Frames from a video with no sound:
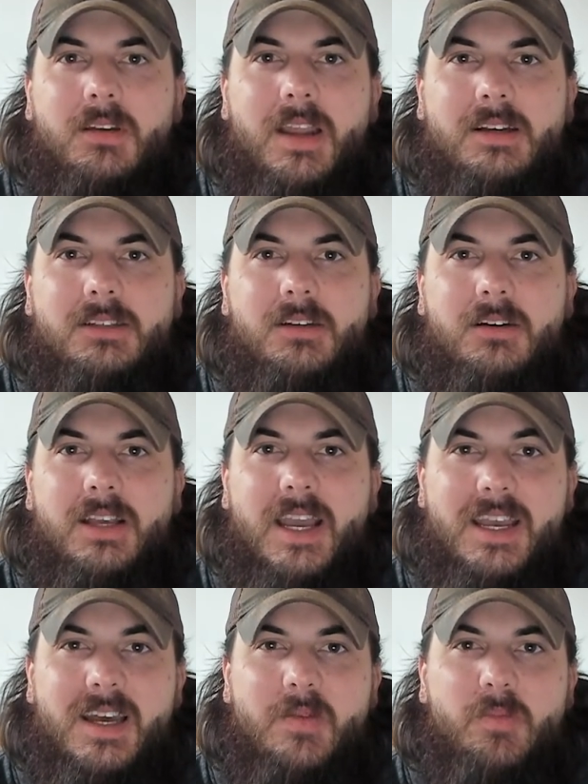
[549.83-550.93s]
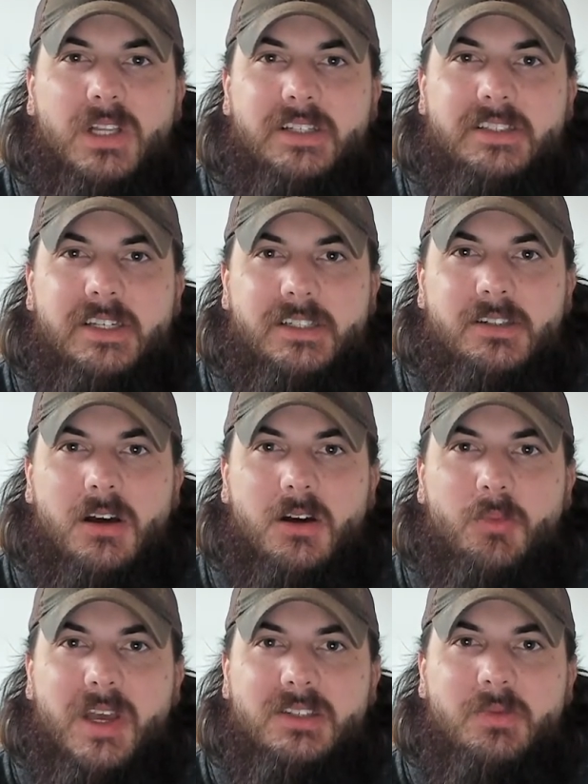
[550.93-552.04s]
Next, are Canine Ballistics dog
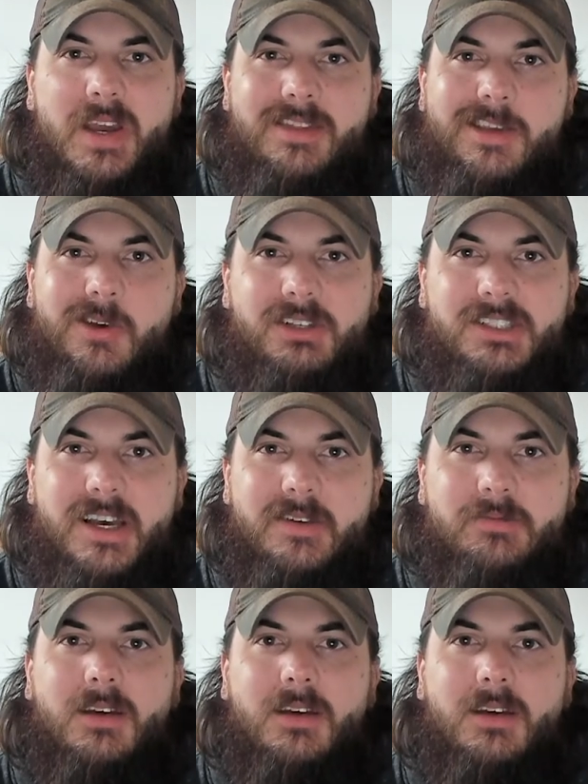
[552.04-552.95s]
beds made in the USA?